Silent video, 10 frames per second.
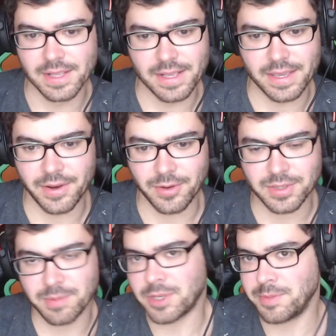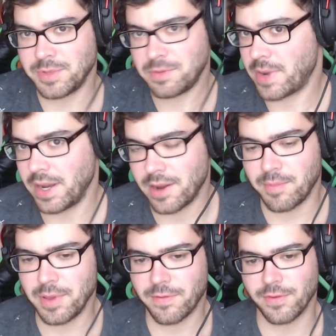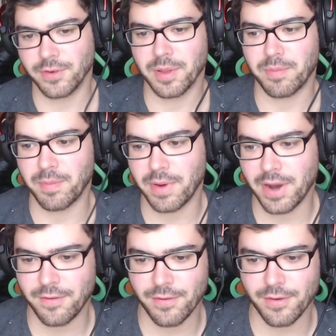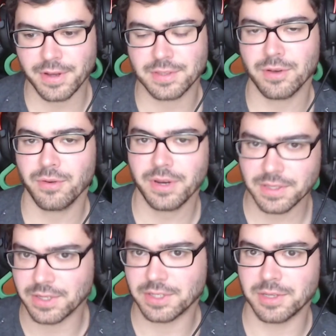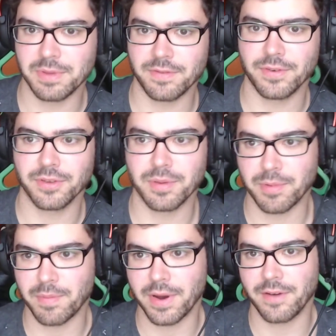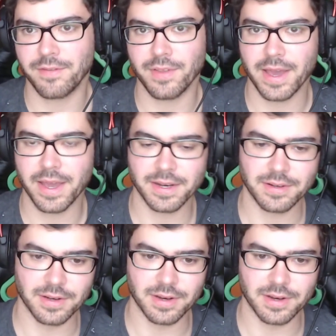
you know, sometimes you might not be fully prepared for it, so it is good to be fully prepared for that and